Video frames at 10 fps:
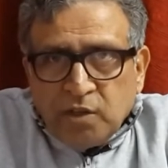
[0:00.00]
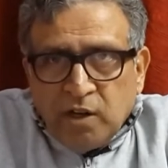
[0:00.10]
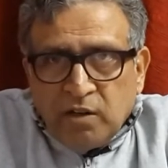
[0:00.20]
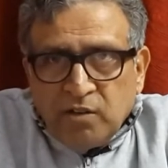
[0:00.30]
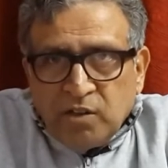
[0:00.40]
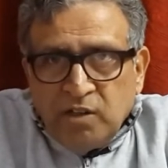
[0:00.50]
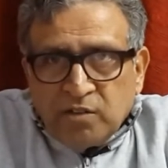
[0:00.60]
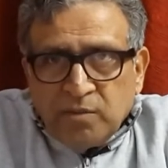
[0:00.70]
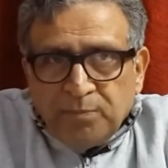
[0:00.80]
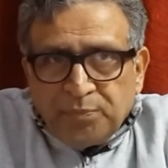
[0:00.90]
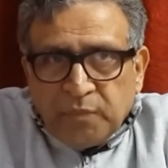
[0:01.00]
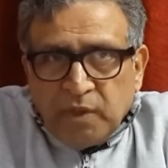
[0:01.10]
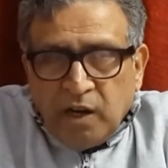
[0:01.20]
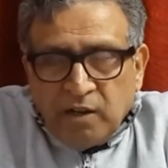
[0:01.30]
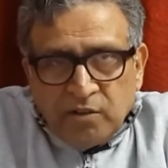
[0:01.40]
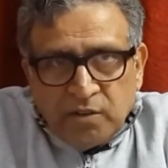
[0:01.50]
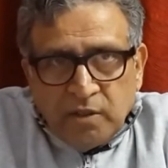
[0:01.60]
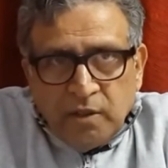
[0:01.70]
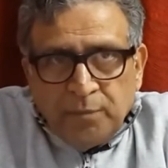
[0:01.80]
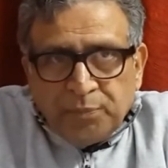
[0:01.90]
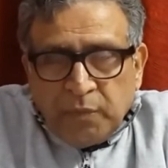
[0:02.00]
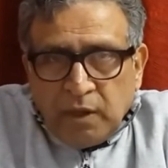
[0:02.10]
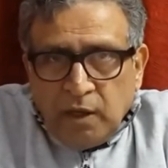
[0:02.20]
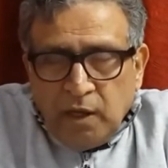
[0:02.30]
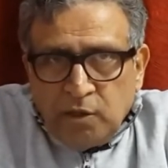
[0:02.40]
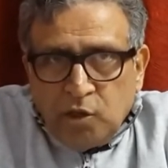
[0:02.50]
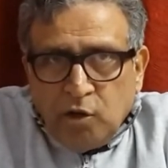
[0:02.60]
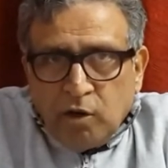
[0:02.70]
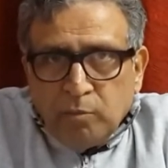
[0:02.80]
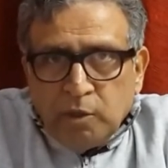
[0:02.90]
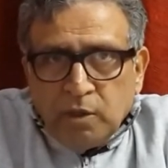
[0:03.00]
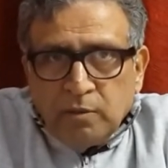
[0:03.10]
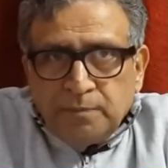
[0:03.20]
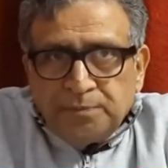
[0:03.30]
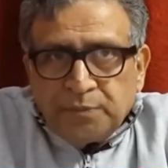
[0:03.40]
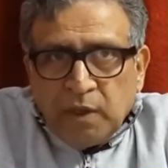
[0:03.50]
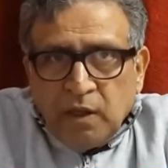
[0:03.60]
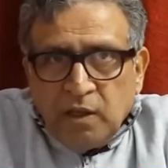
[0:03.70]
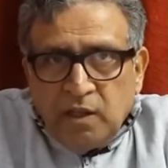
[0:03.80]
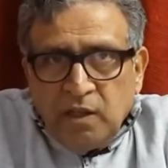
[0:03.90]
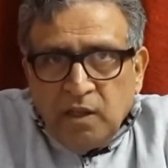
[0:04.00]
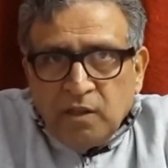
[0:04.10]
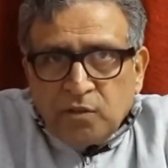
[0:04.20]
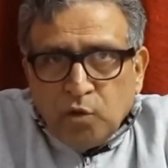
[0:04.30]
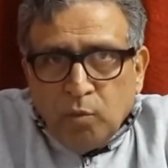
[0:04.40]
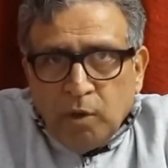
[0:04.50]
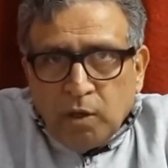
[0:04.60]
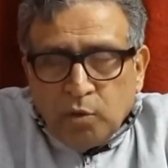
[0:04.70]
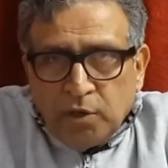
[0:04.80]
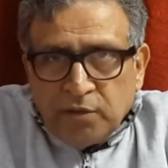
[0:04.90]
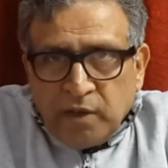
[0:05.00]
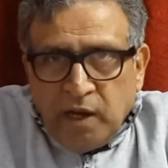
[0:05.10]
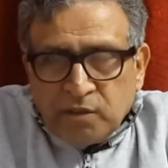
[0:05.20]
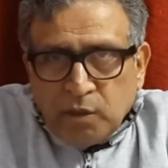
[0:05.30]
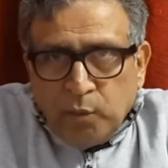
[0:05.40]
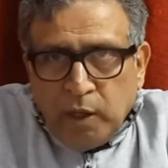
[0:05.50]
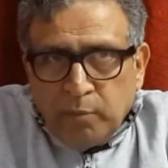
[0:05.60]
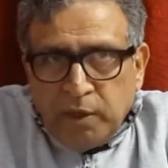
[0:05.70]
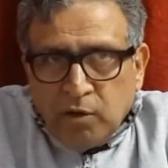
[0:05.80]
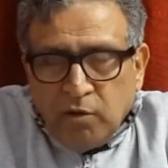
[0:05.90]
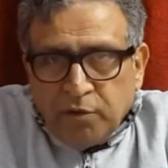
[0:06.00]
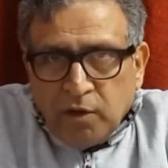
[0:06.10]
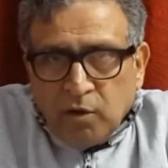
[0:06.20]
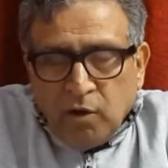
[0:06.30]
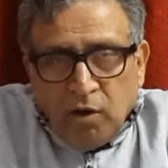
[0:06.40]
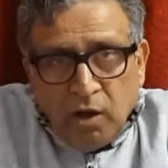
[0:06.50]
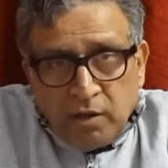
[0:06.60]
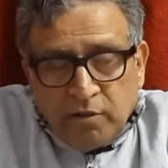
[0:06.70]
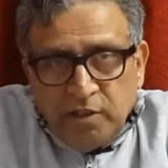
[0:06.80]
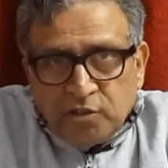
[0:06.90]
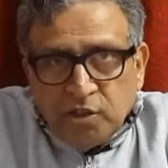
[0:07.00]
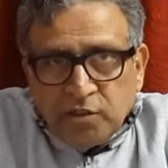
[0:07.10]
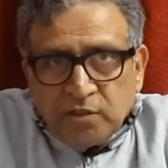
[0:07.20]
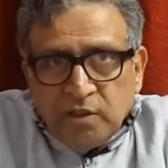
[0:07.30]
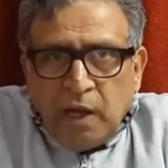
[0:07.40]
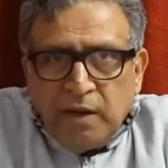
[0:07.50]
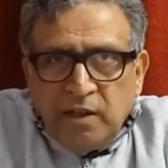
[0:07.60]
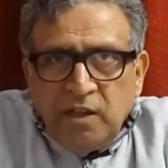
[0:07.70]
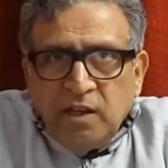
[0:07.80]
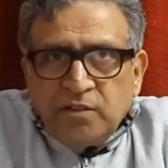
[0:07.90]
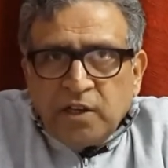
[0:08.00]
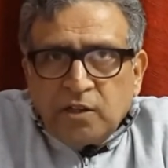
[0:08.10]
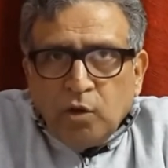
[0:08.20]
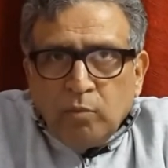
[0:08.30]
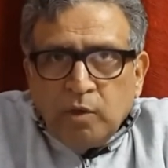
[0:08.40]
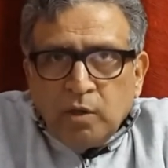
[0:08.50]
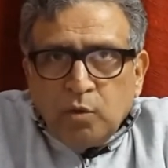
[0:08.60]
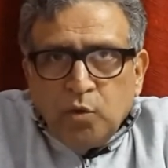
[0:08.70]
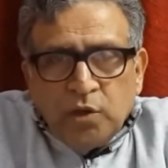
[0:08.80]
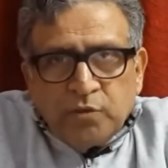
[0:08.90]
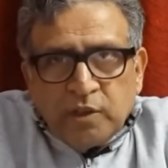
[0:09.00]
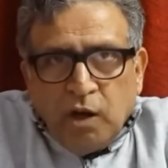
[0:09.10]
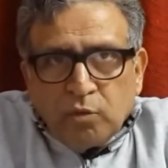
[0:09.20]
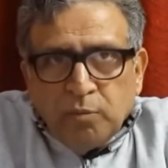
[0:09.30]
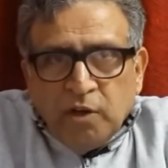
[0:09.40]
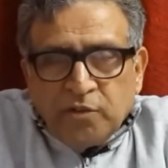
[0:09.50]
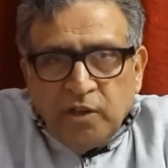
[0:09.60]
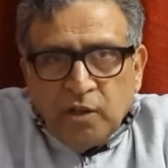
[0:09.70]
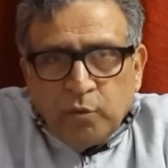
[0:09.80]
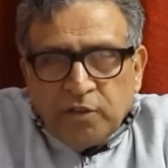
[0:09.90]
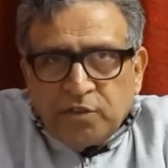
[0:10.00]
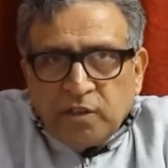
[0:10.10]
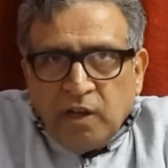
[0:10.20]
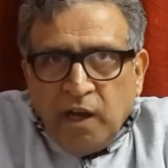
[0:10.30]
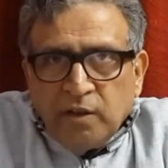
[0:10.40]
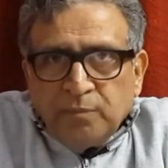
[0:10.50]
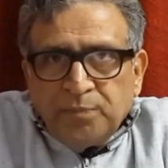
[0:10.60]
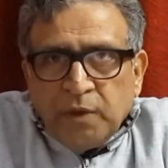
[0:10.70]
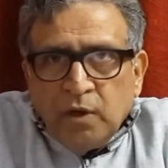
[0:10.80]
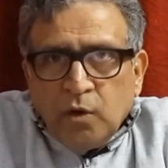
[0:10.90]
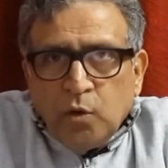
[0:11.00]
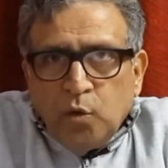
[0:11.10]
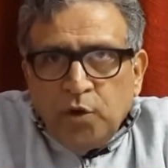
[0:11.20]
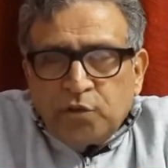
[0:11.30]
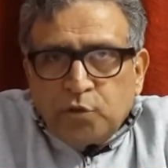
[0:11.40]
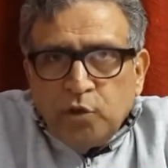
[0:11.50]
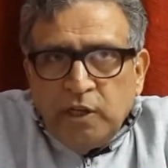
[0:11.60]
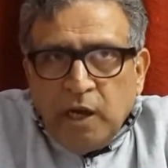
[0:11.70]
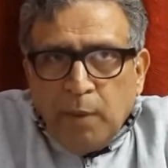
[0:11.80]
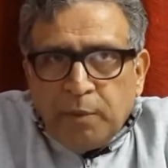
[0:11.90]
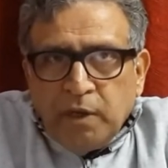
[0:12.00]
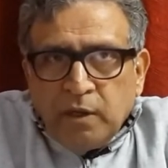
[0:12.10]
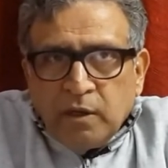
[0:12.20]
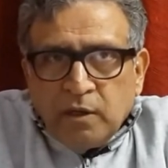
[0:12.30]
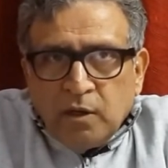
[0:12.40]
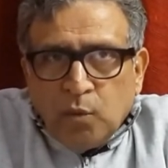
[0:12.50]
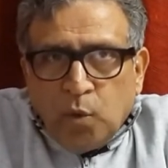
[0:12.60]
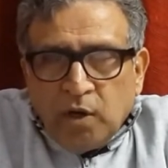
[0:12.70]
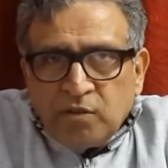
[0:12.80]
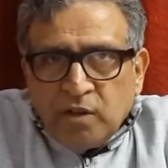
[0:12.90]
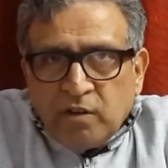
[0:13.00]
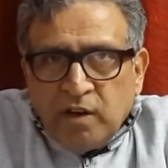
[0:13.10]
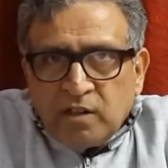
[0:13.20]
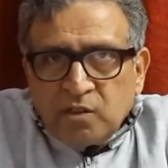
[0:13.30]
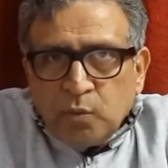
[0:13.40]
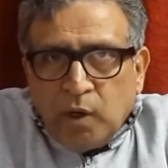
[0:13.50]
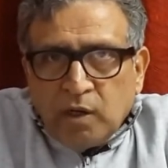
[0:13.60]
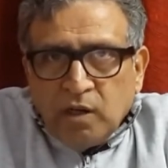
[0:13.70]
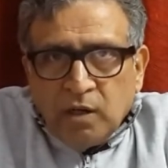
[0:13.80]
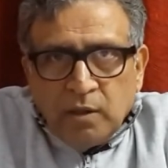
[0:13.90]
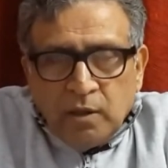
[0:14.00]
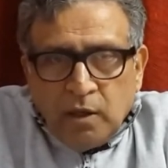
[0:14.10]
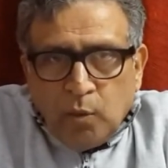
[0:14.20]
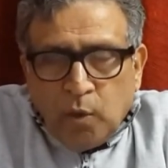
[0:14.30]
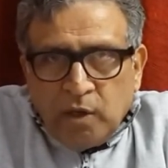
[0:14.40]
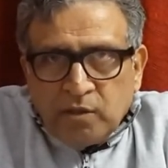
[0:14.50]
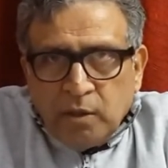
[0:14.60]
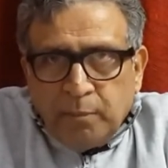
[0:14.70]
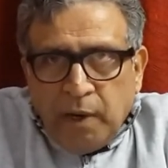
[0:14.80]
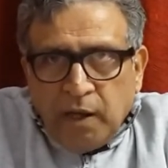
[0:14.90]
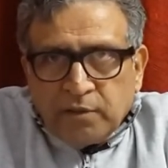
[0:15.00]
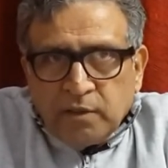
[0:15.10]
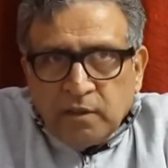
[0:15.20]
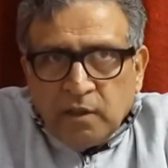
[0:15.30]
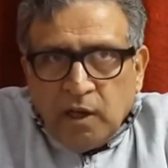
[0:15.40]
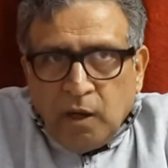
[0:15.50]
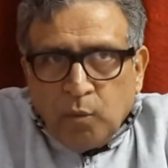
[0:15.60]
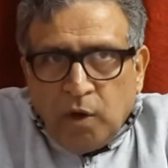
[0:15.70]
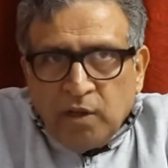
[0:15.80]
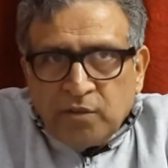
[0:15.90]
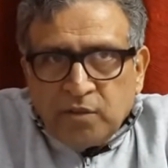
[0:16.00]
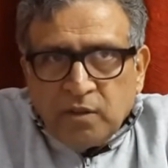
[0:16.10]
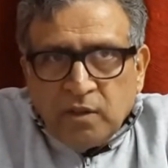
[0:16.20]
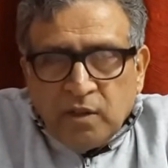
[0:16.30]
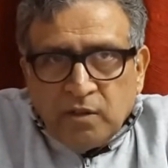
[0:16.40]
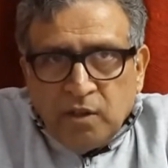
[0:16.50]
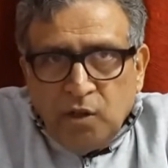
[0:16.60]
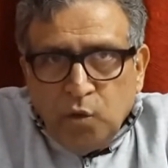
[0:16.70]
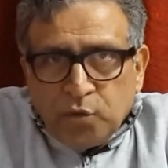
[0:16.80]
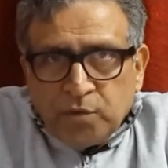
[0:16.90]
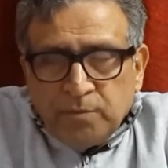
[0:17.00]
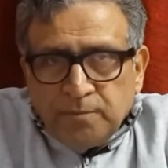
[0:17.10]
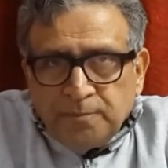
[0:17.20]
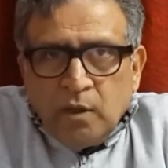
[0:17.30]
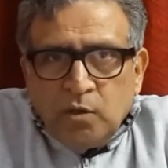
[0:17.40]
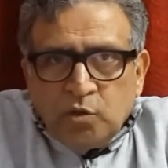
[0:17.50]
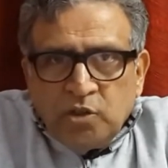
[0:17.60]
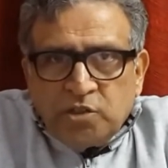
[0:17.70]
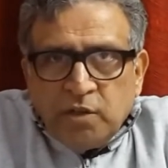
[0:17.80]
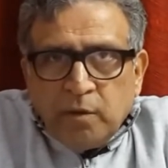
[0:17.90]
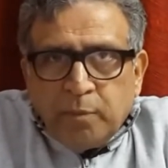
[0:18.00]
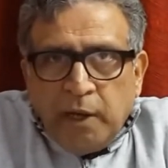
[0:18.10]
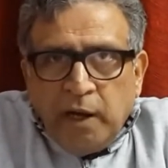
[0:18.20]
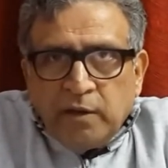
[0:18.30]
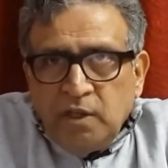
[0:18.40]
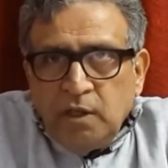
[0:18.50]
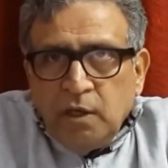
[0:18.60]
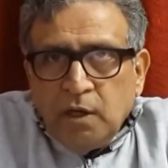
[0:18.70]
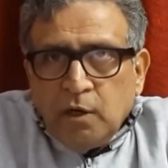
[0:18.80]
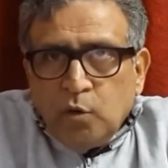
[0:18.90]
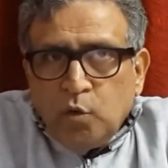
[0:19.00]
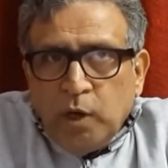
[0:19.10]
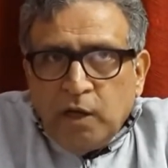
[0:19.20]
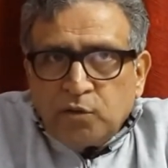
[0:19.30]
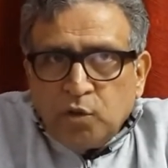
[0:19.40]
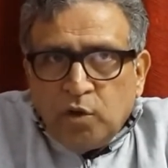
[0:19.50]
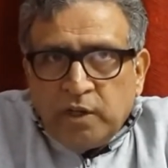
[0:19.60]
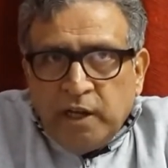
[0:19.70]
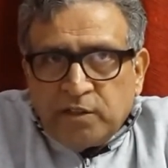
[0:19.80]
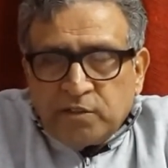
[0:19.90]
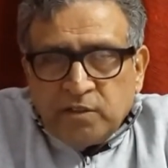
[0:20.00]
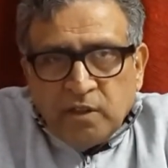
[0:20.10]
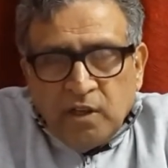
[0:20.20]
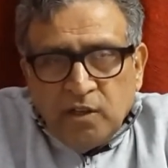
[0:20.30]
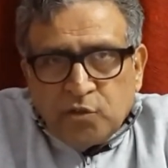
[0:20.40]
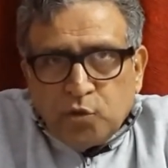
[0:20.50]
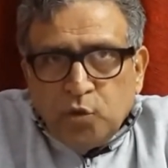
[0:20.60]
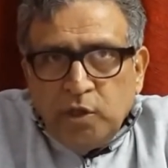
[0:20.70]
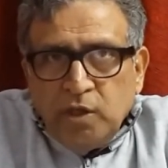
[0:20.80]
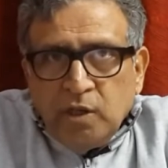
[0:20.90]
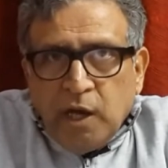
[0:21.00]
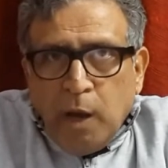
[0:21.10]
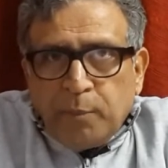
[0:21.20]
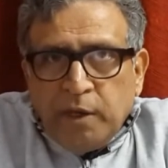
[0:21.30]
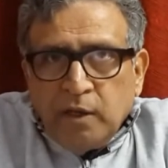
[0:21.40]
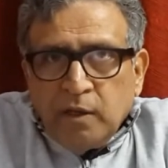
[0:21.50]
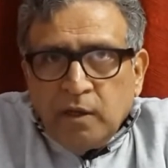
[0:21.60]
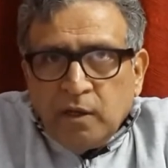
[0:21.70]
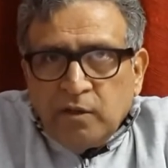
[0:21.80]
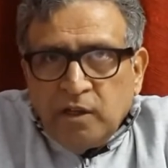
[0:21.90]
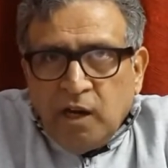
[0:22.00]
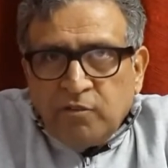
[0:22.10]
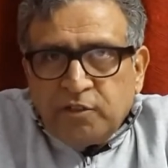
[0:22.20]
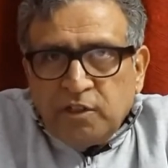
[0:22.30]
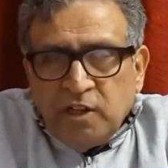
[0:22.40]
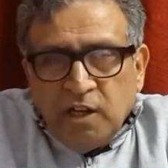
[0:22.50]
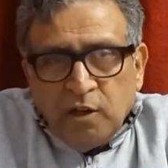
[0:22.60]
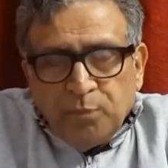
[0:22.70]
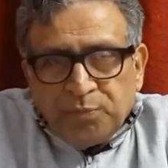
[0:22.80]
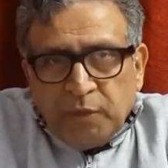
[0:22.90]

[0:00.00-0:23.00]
a disease that is incurable. He is noble who desires the well-being of all creatures, and he is ignoble who is without mercy. Question 9. Who is truly happy? What is the greatest wonder? What is the path? And what is the news? Yudhishthir replied, he who has no deaths is truly happy. Day after day,